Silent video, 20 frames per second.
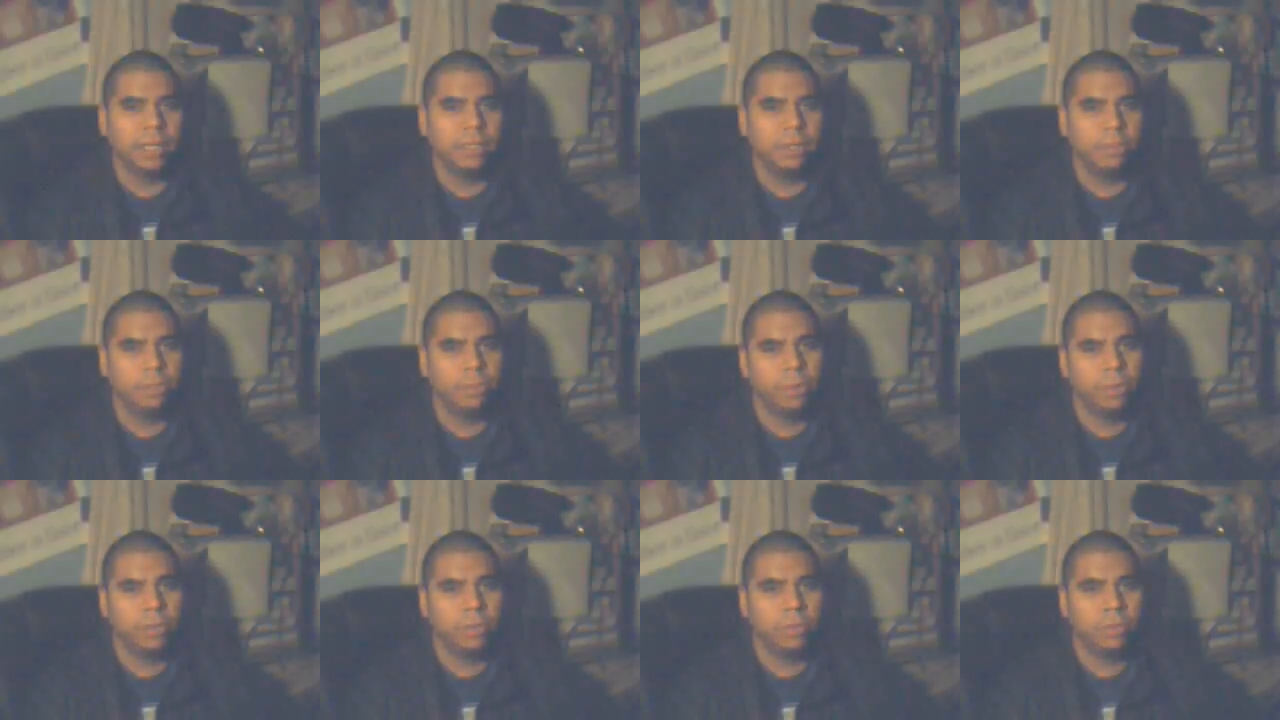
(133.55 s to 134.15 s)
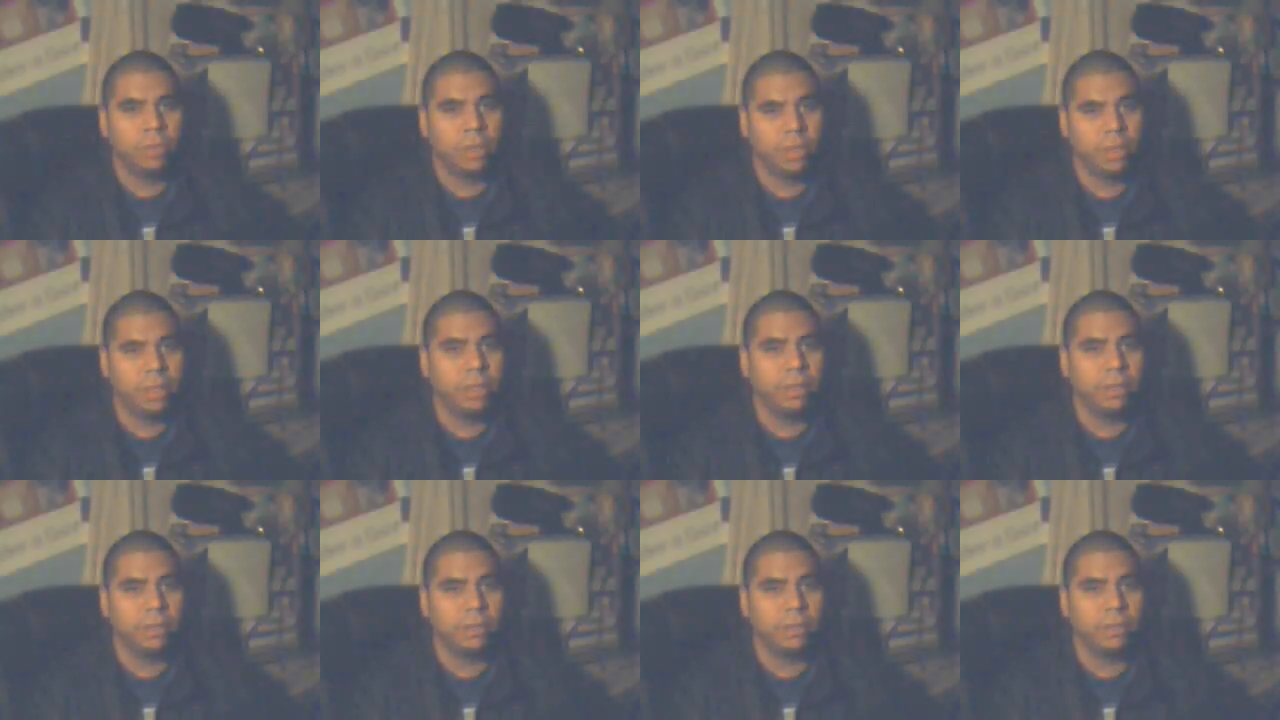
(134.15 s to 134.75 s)
to the point to what it
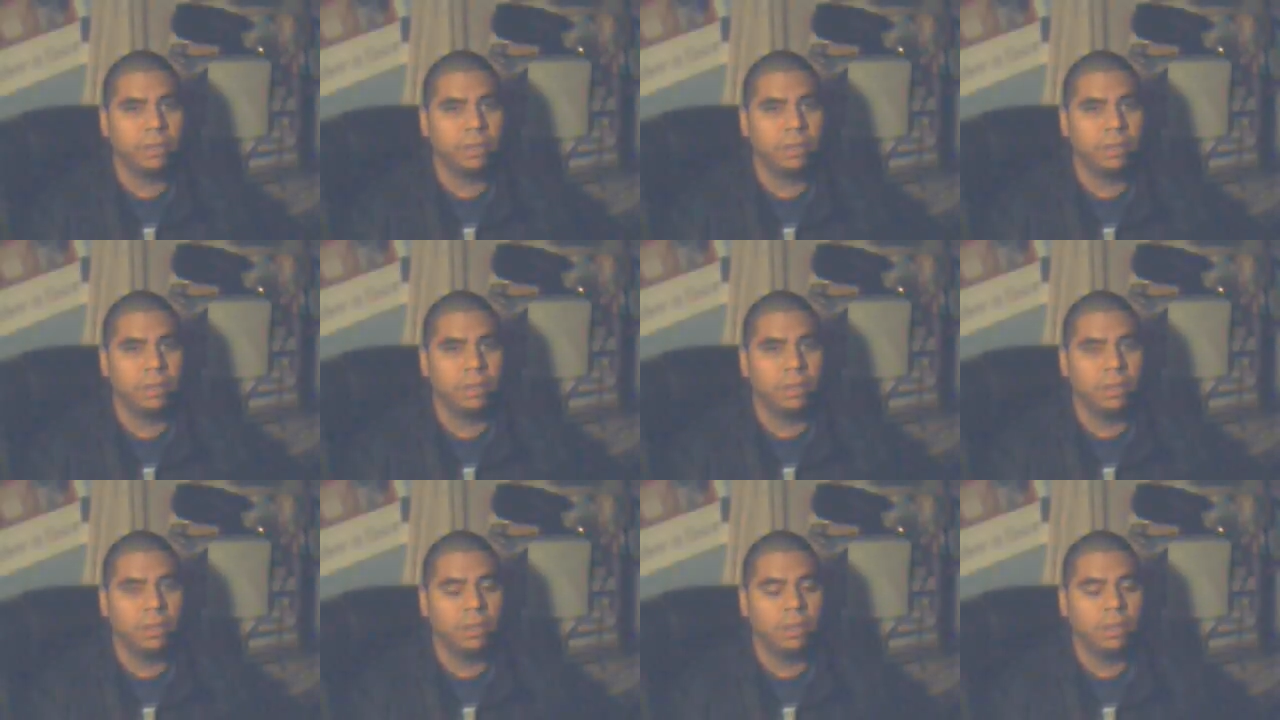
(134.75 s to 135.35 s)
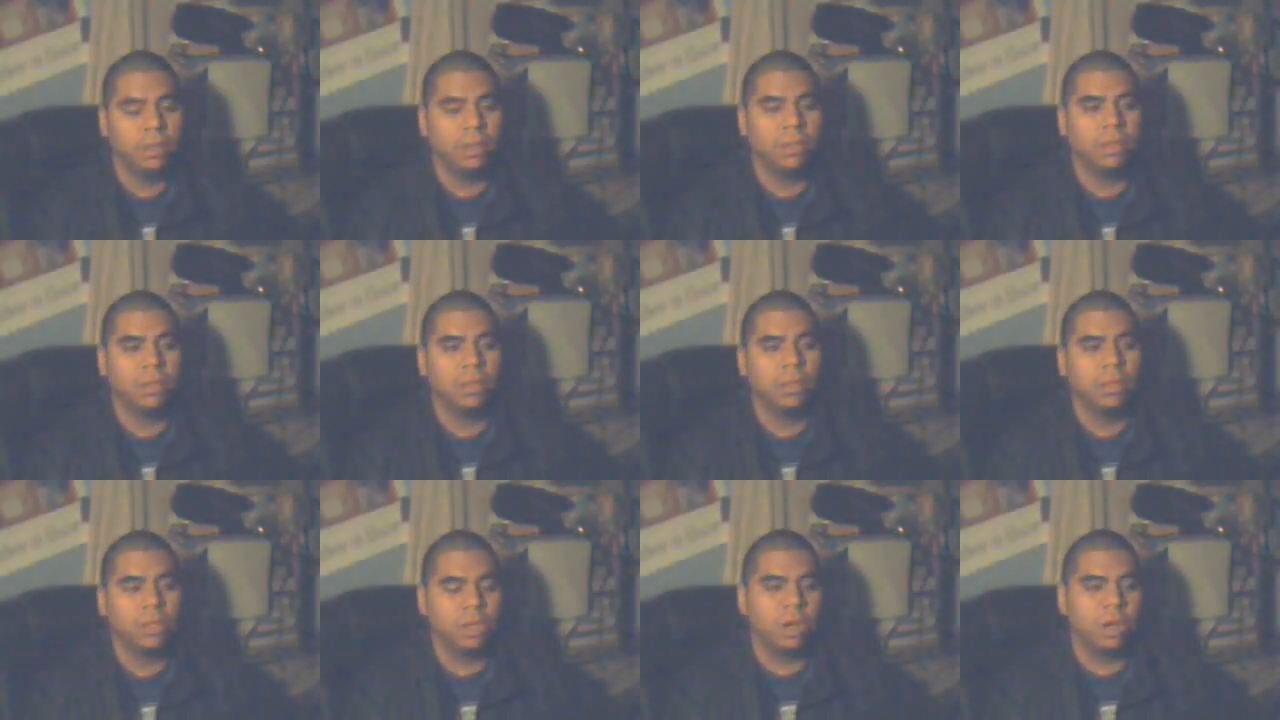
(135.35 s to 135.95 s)
is.
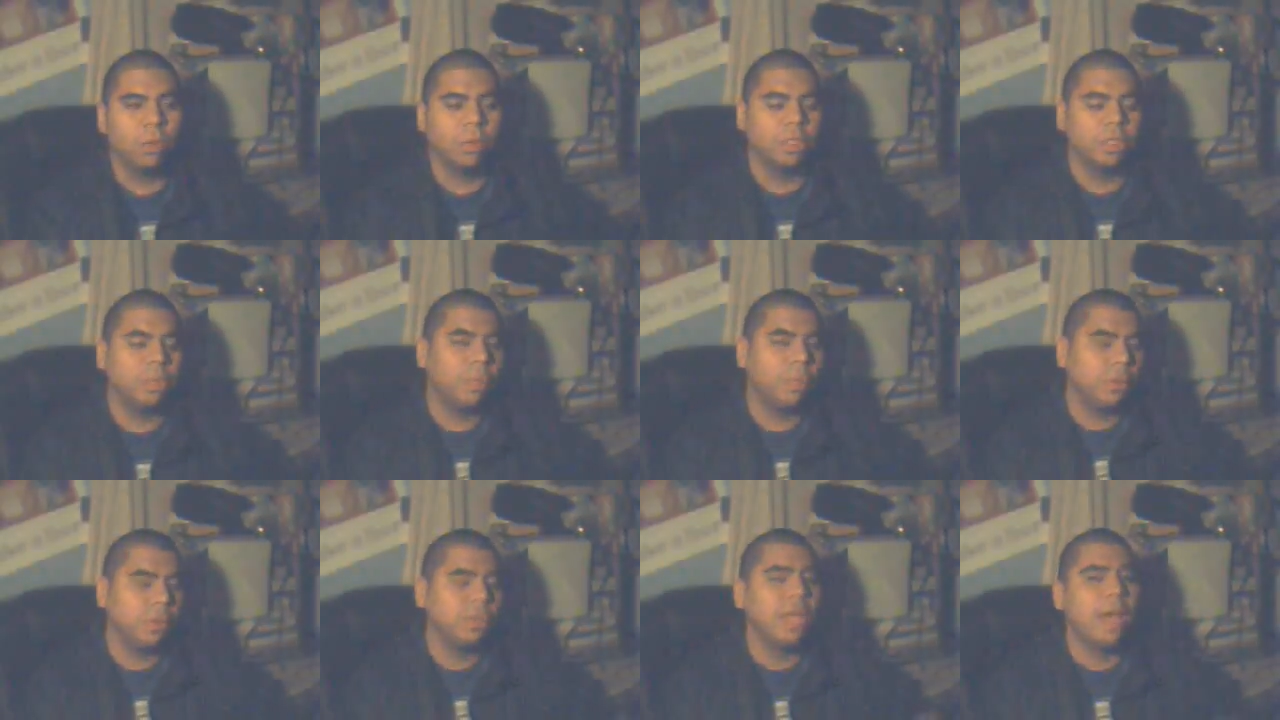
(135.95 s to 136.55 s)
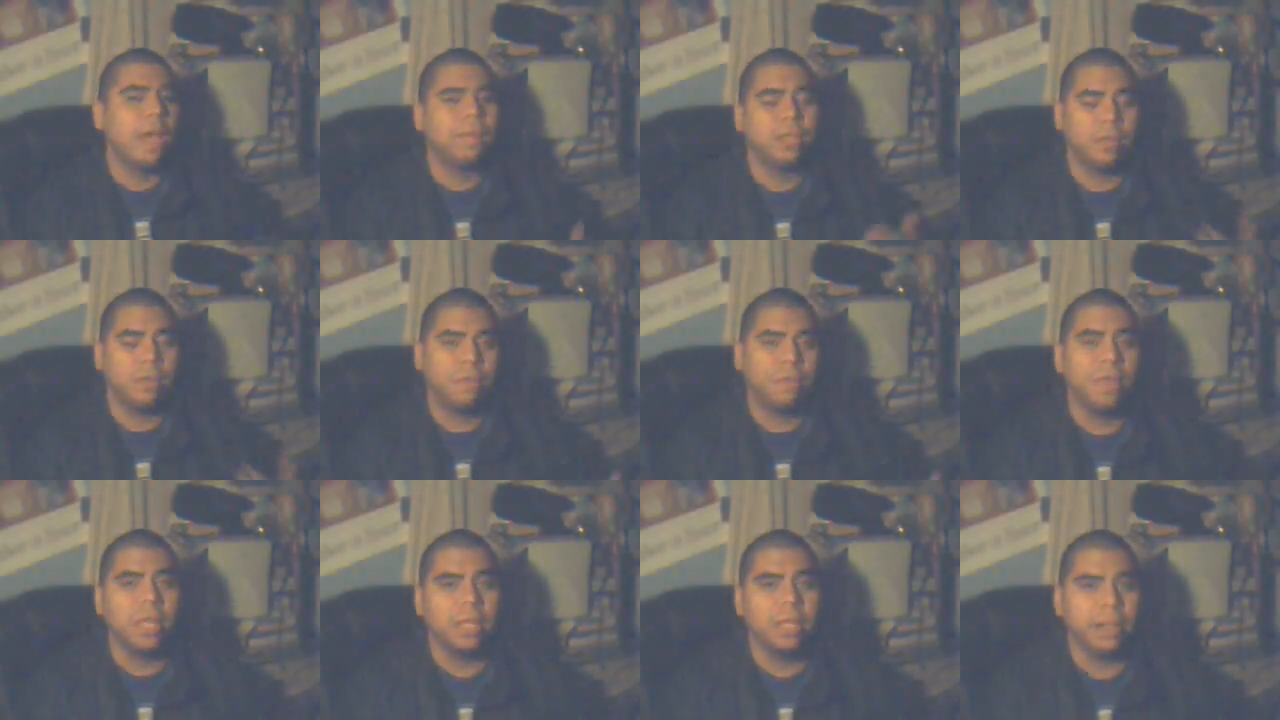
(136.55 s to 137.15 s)
We're supposed to have a
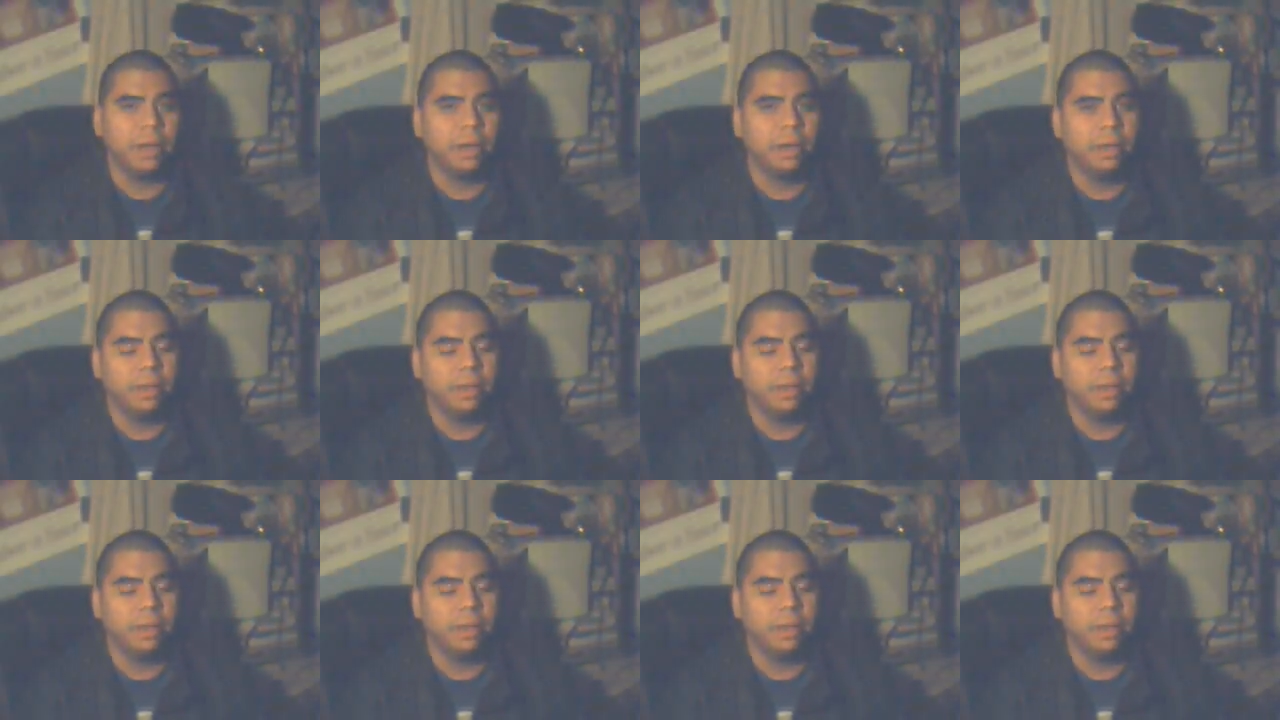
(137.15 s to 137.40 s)
civilian